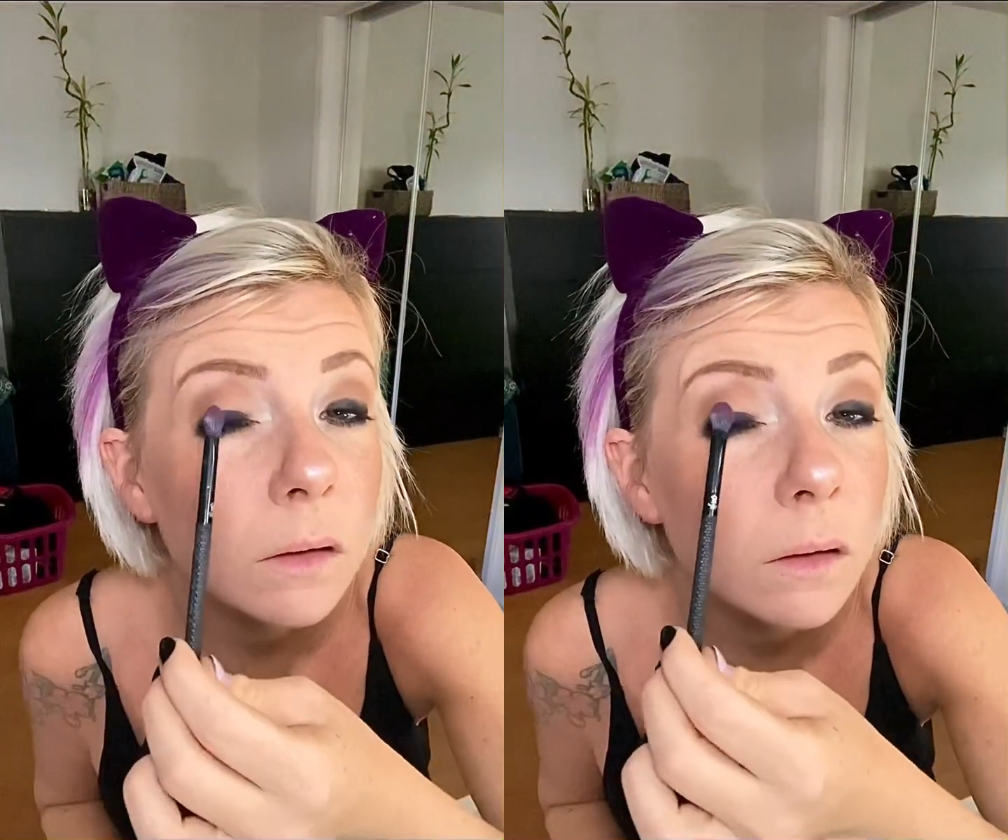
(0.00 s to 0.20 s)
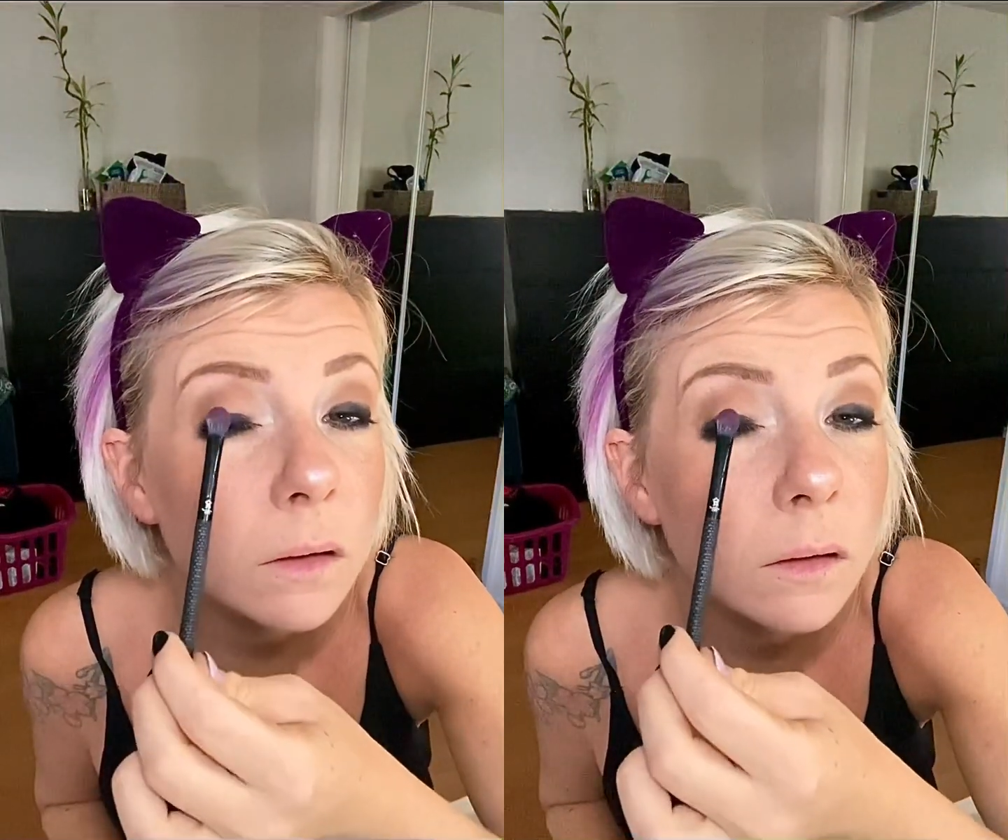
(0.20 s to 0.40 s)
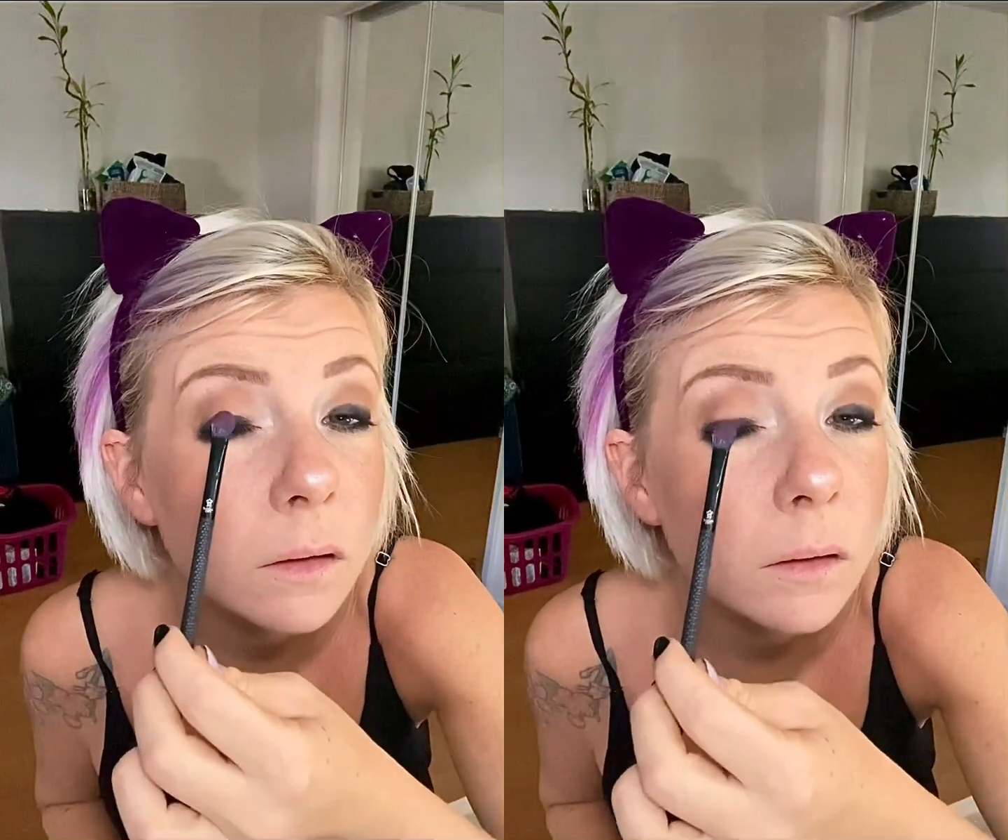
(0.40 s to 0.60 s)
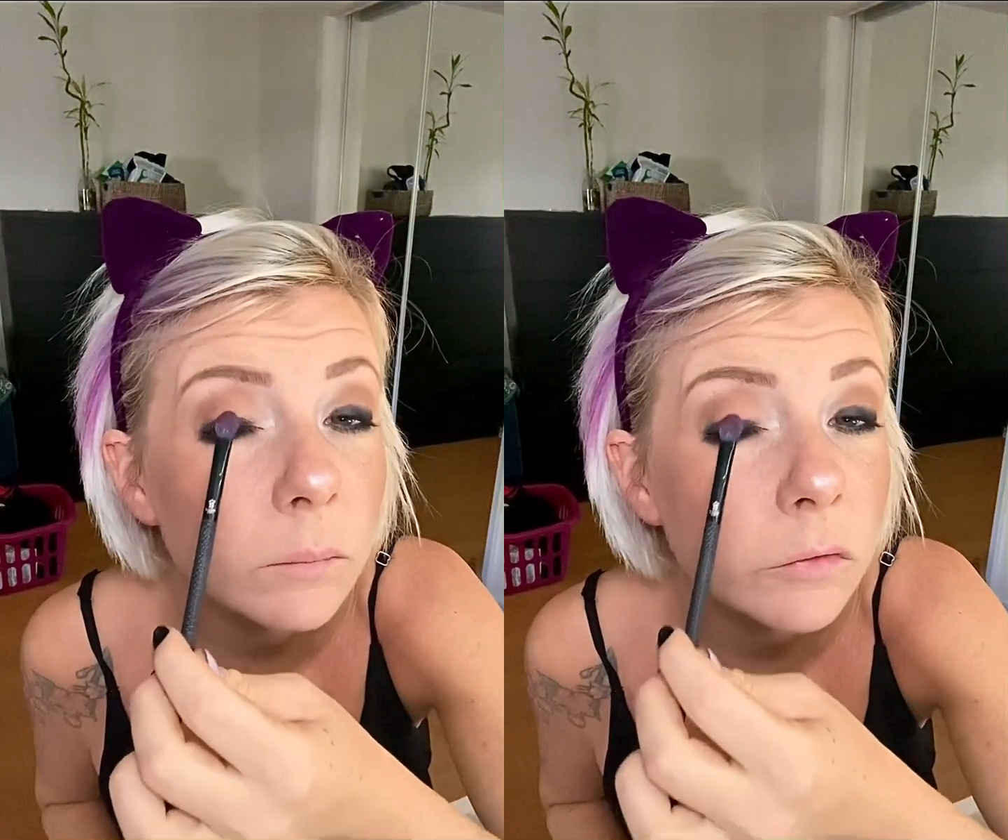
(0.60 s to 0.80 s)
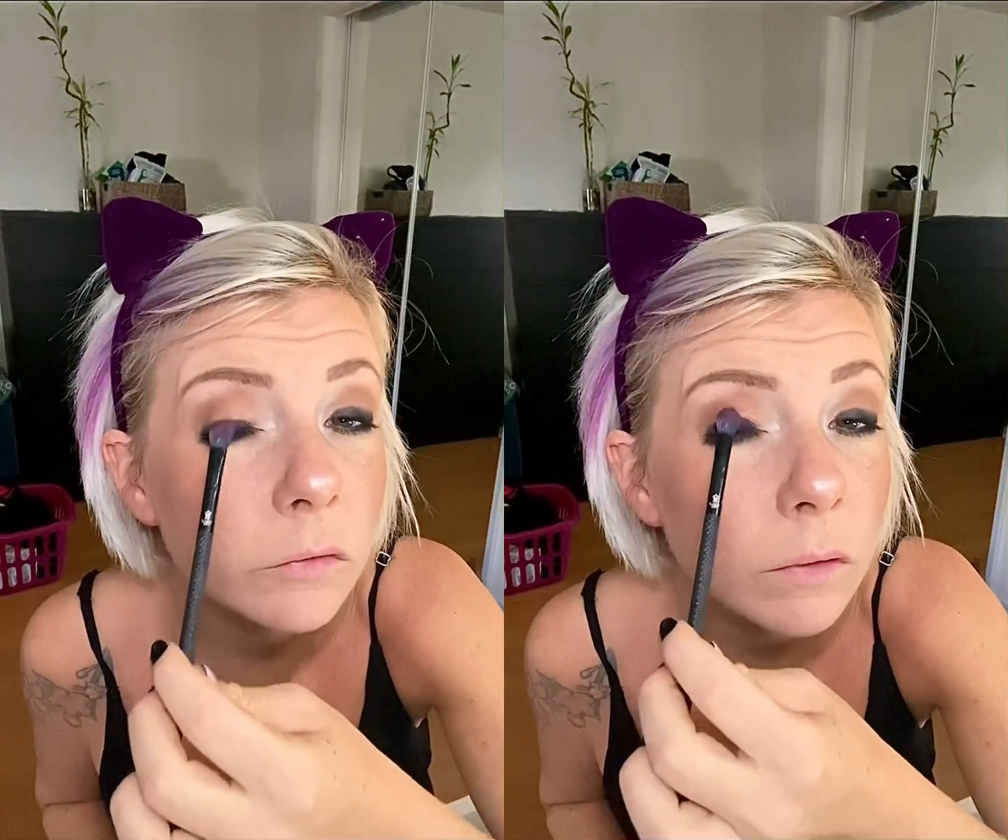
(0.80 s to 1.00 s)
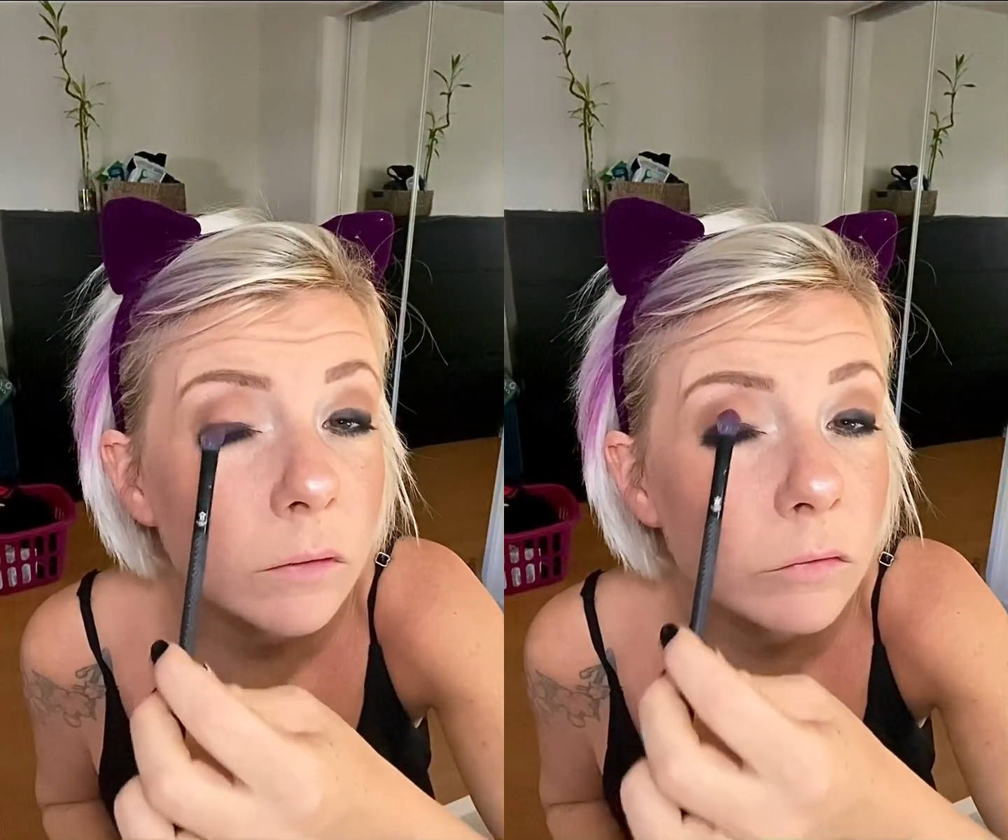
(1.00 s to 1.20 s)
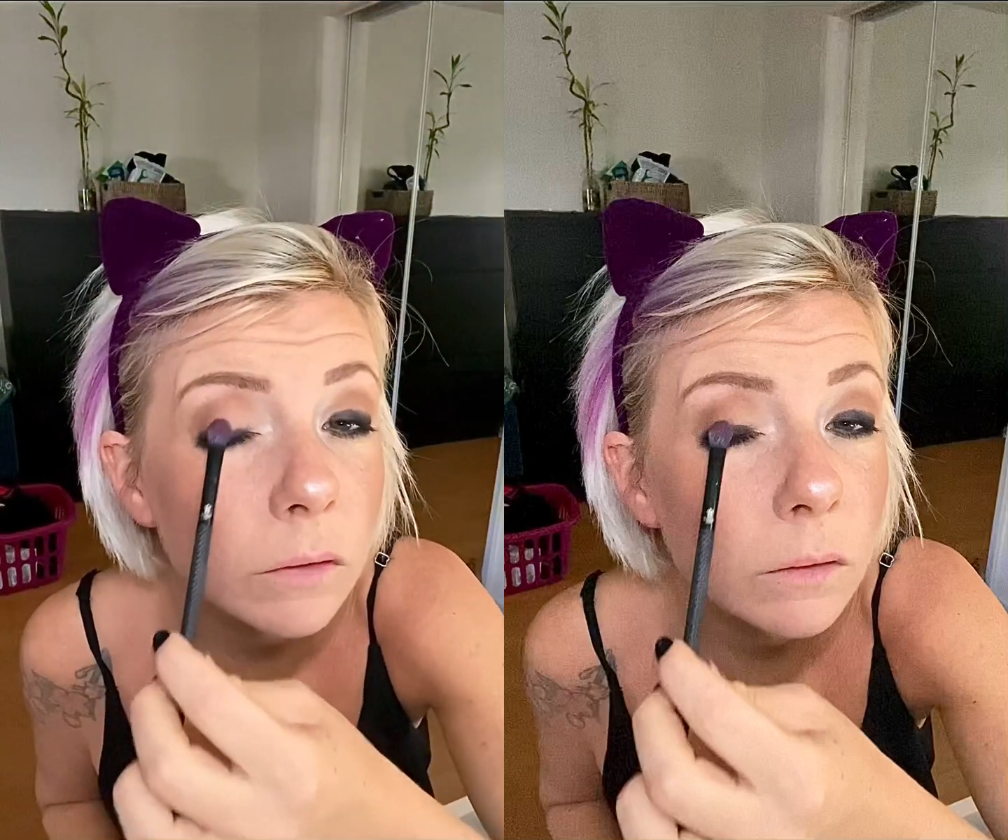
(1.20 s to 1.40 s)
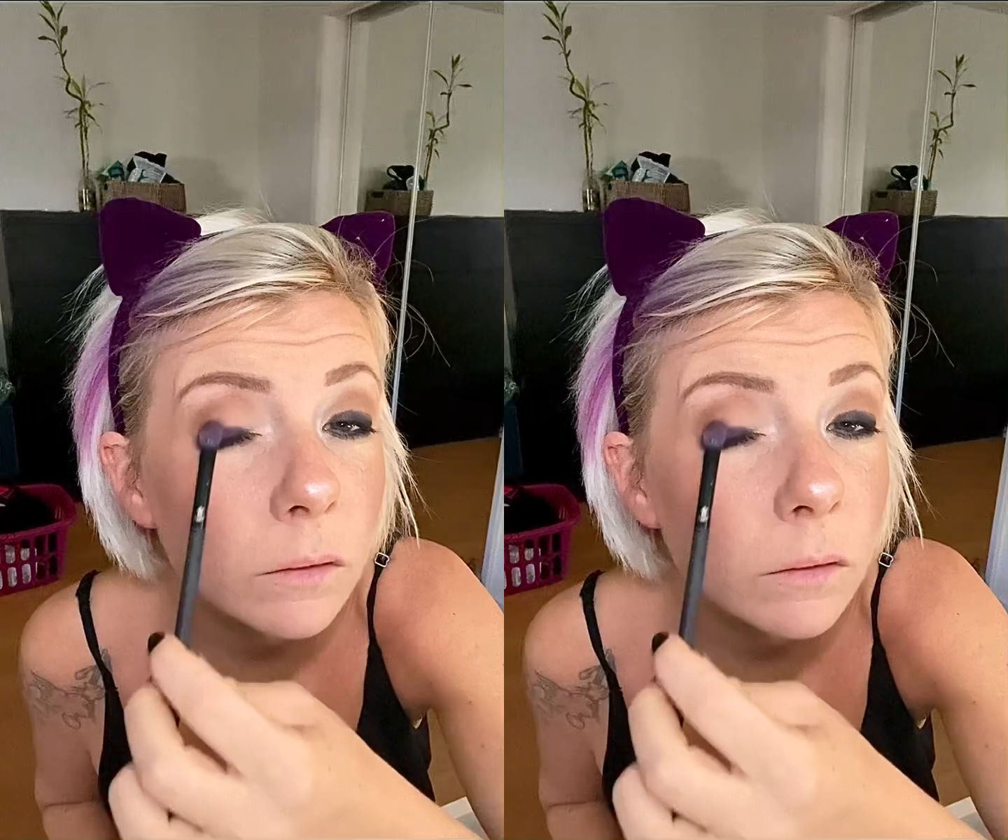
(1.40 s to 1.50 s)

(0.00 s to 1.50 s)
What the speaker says: And I'm just gonna gently